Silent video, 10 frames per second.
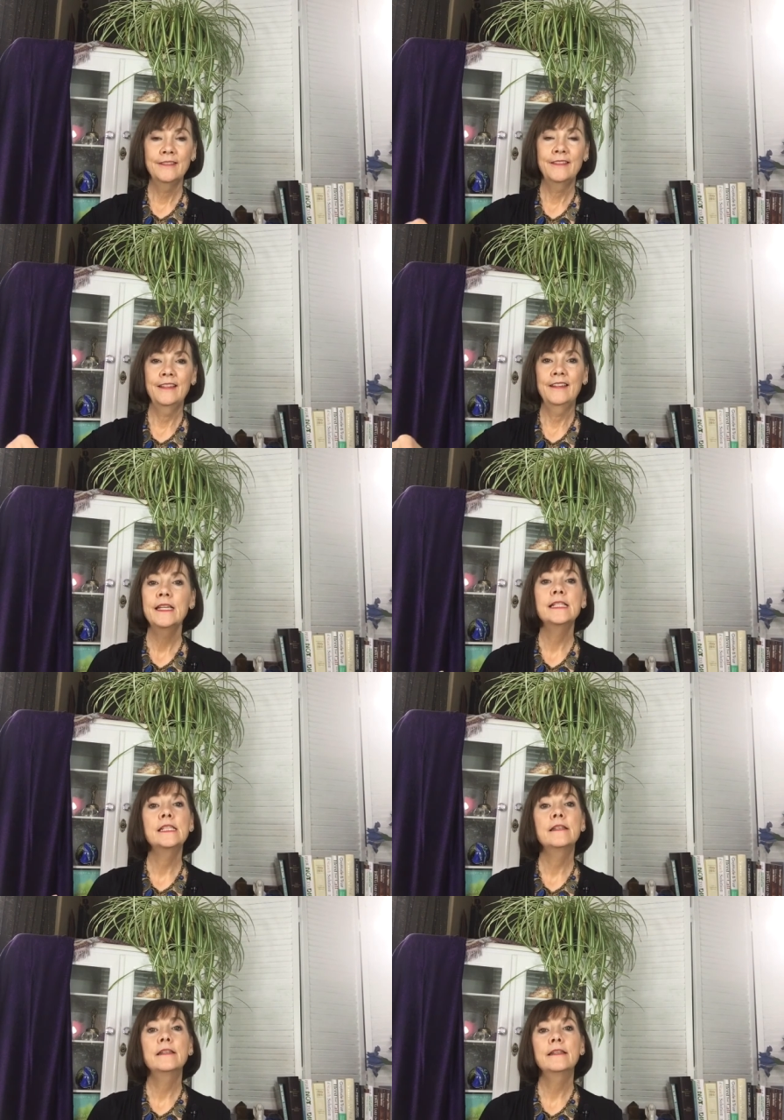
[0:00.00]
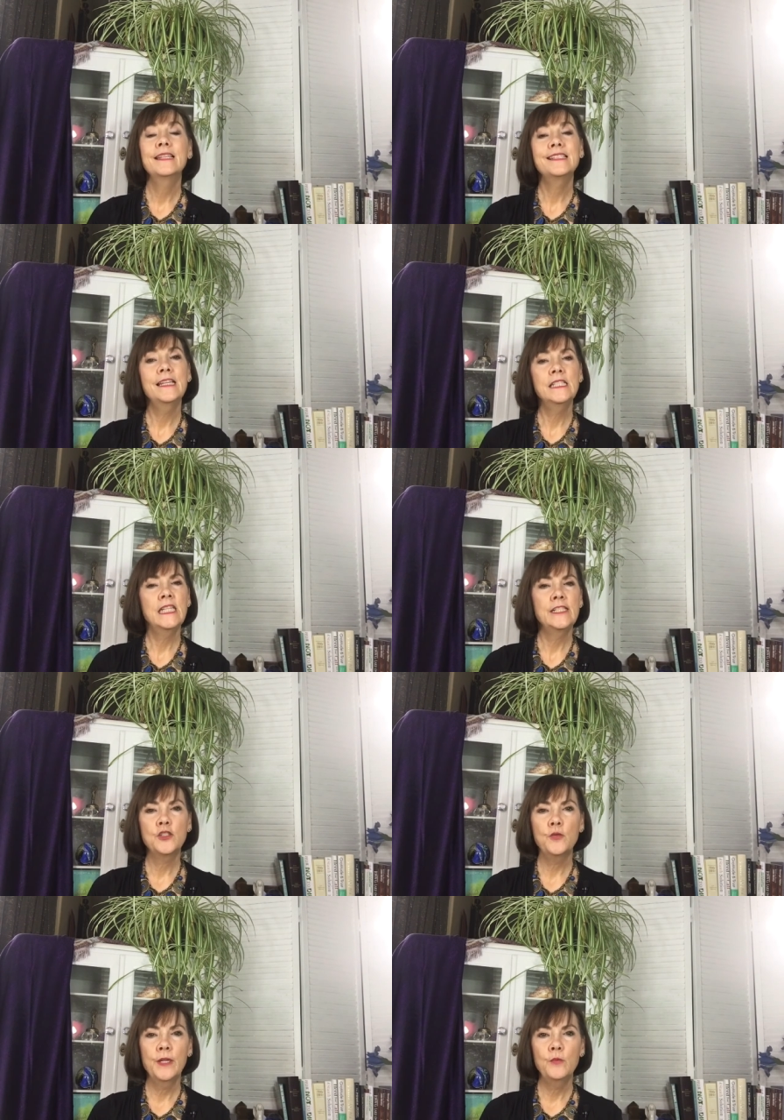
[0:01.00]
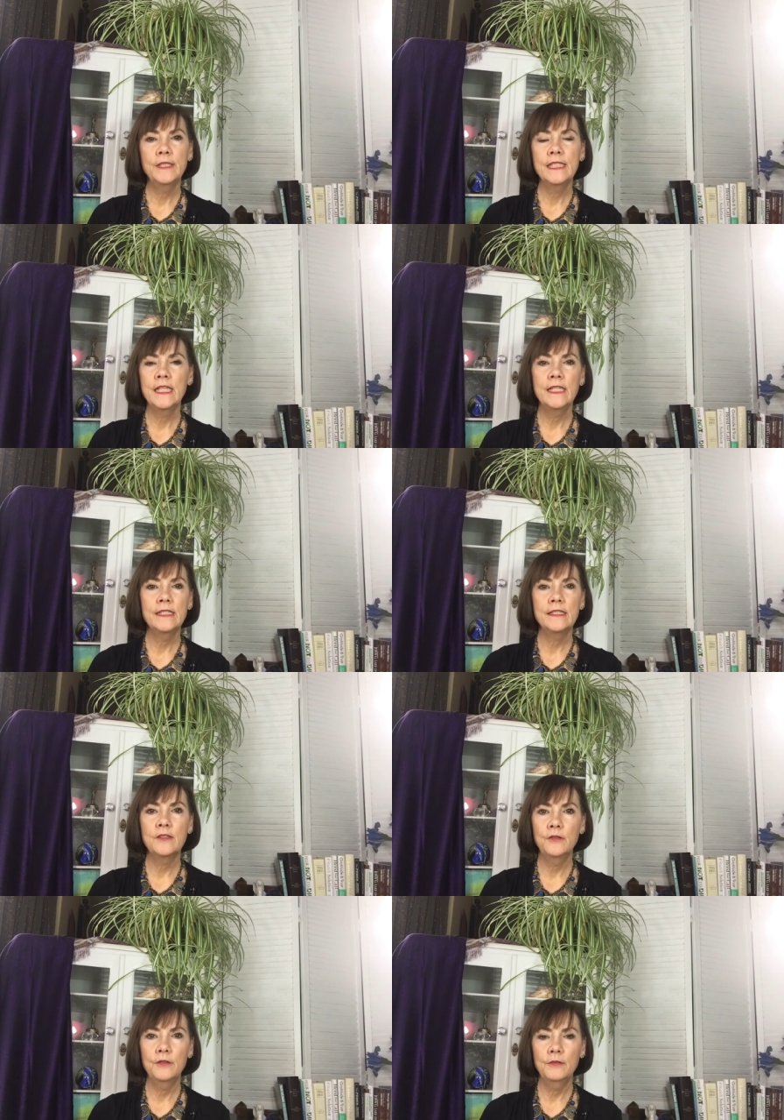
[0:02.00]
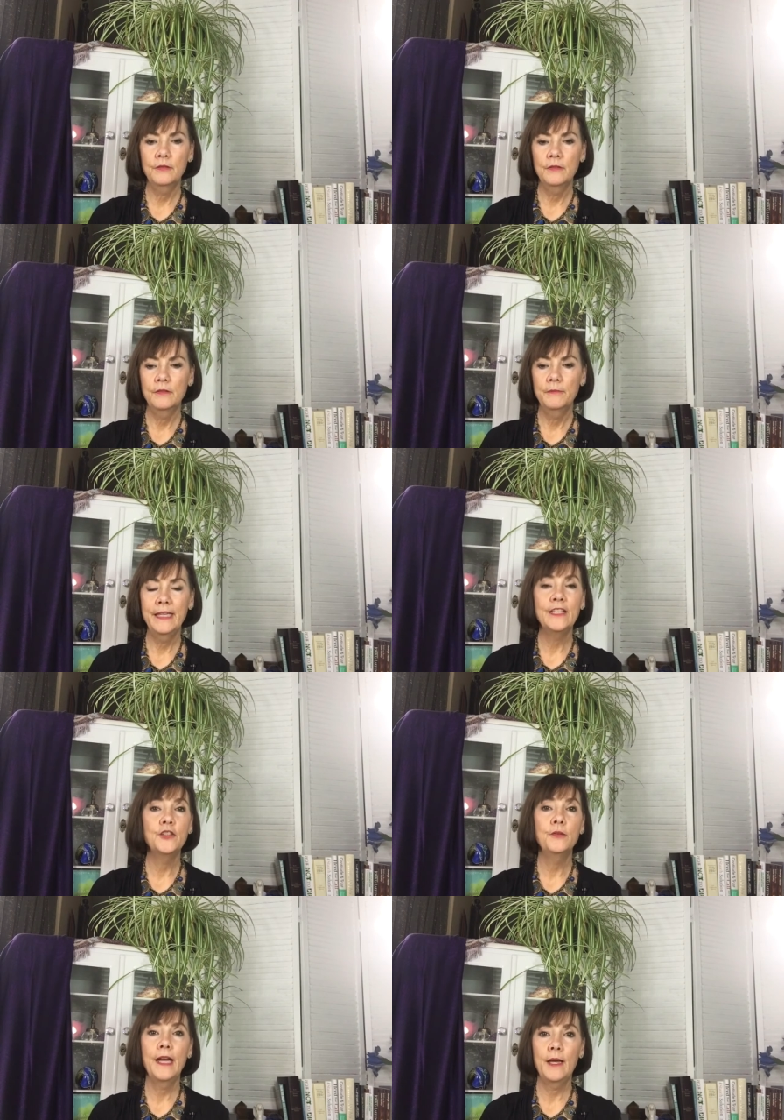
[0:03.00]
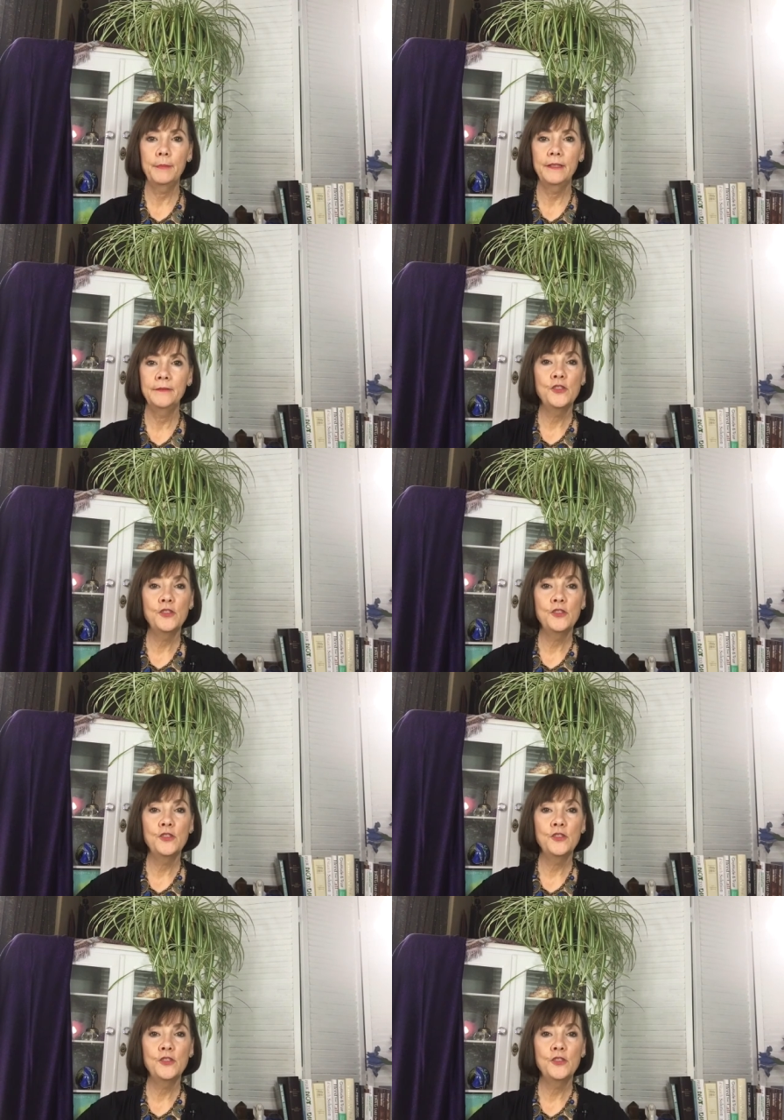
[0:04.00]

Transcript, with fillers: the it, they say it takes 21 days to make a new habit.